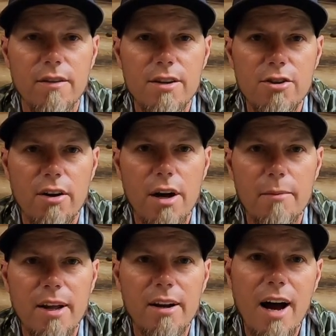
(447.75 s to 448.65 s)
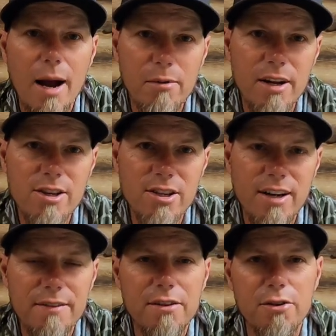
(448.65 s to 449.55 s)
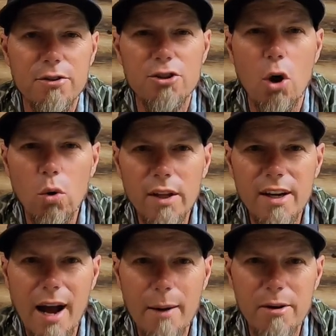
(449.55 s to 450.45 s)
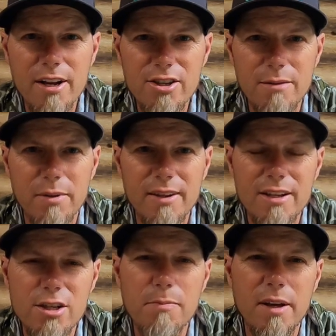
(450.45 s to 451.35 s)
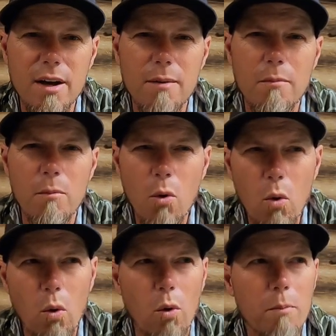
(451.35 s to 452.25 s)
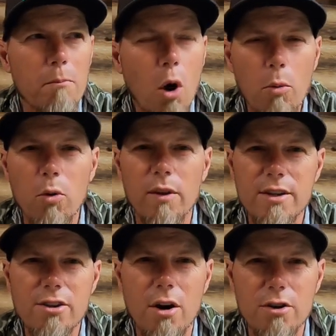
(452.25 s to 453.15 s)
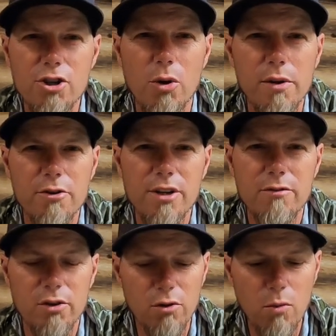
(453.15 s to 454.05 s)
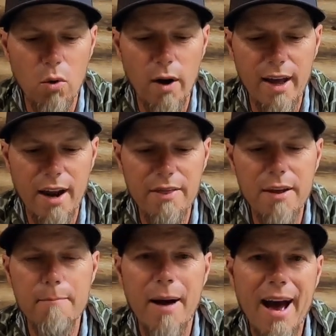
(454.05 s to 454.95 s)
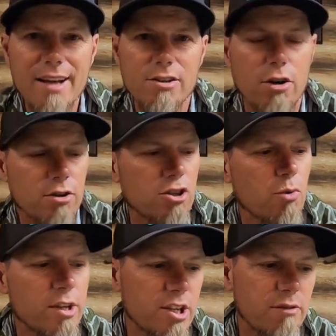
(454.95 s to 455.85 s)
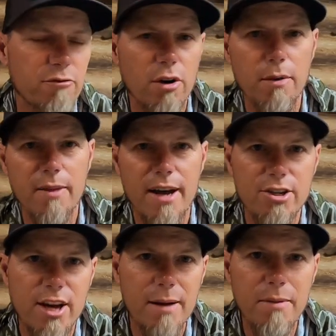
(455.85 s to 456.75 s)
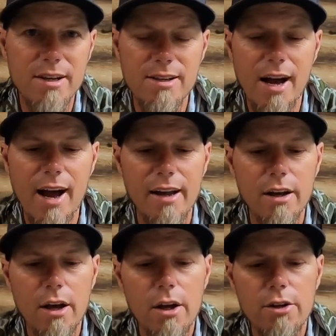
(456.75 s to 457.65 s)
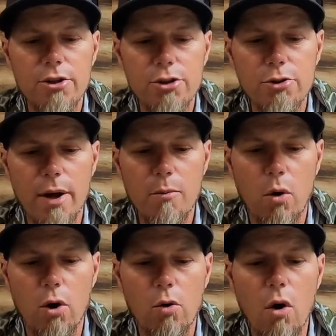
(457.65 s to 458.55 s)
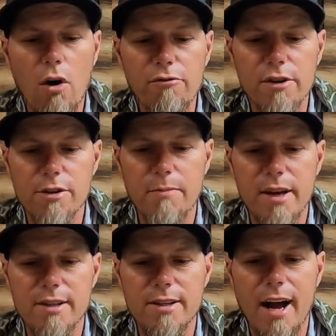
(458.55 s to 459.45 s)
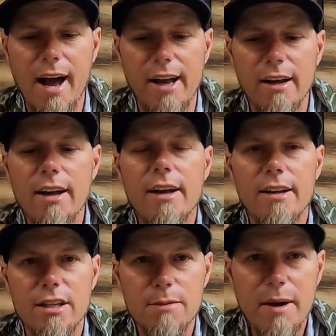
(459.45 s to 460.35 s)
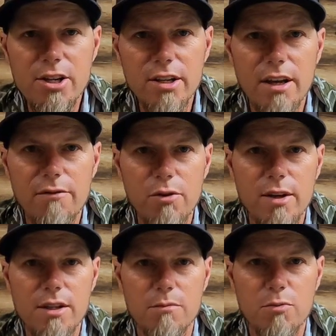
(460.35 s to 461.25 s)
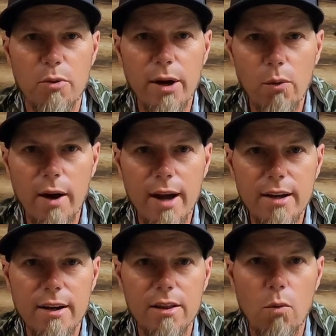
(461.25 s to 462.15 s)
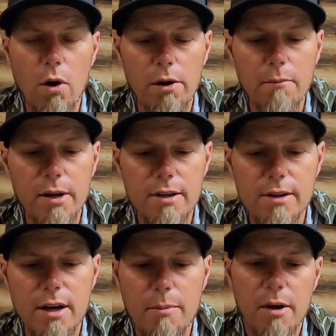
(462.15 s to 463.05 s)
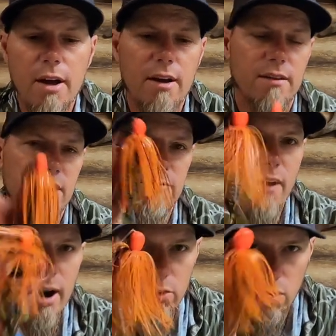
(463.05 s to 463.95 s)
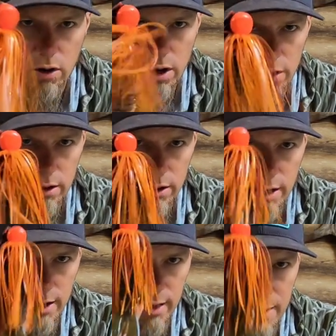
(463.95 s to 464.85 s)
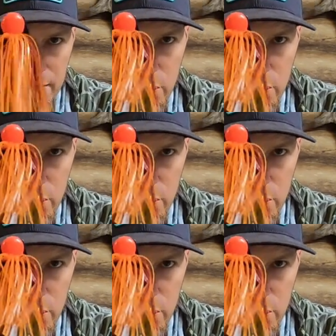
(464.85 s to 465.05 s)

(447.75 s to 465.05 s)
They start coming out of hibernation. Not that they're totally in hibernation, but they just become more mobile. They start showing themselves a little more. And I think bass start switching from that shad-based diet to a more crawfish-based diet, especially if you get some spring rain and the water muddies up. This fire crawl color can